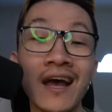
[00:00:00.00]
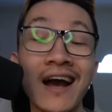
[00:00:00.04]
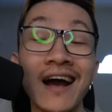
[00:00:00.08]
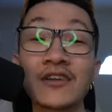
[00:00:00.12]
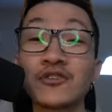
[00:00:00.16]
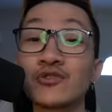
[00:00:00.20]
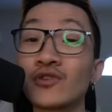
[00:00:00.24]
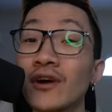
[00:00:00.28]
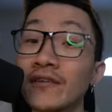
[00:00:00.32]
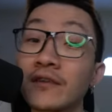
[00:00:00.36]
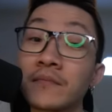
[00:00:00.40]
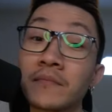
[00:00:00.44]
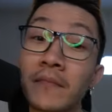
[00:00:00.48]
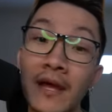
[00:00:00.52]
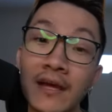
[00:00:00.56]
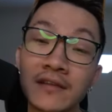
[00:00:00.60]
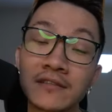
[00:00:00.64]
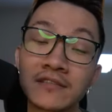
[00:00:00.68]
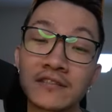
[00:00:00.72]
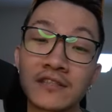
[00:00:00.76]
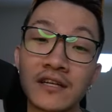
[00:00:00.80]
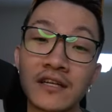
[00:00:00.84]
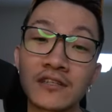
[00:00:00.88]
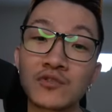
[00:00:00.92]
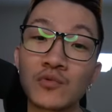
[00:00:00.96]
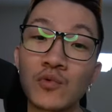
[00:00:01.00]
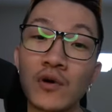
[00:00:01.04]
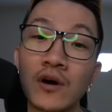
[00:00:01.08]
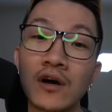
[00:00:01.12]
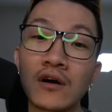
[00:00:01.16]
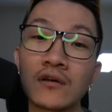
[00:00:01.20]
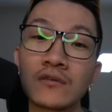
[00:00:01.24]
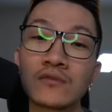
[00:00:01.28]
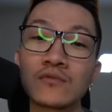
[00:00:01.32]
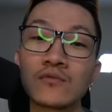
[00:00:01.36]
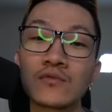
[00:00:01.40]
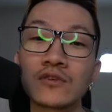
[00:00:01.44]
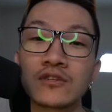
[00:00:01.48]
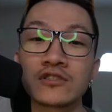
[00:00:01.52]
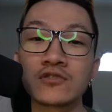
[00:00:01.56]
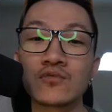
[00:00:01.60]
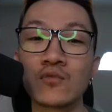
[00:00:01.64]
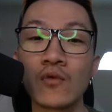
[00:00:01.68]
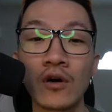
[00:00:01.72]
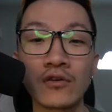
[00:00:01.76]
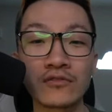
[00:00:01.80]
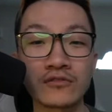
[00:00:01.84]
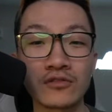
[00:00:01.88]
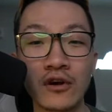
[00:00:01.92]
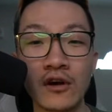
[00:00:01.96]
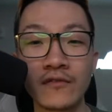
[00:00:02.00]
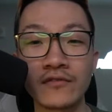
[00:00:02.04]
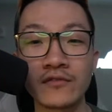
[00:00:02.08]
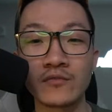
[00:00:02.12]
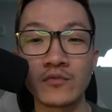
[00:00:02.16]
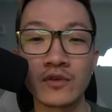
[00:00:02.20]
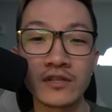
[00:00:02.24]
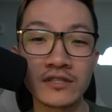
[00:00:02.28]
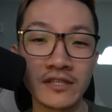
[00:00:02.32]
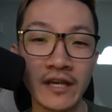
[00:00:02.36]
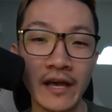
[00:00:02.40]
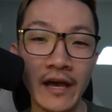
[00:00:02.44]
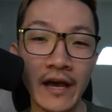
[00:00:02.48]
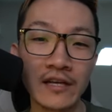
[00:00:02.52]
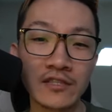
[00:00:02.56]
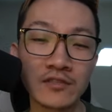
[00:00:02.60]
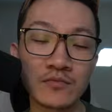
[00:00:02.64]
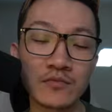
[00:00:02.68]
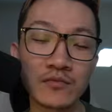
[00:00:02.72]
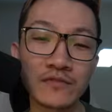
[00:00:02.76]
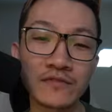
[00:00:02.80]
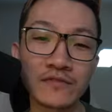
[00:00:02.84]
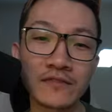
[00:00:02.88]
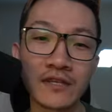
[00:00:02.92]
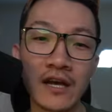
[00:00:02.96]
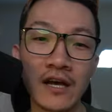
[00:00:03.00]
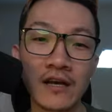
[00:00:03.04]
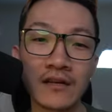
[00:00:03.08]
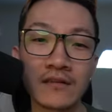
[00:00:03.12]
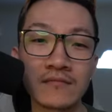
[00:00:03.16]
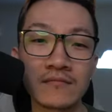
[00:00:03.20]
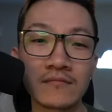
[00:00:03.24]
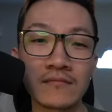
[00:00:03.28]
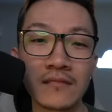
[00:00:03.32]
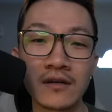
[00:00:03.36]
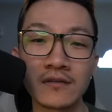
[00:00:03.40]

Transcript: I do have the Mantine as well, which walls off the Whiscash moveset.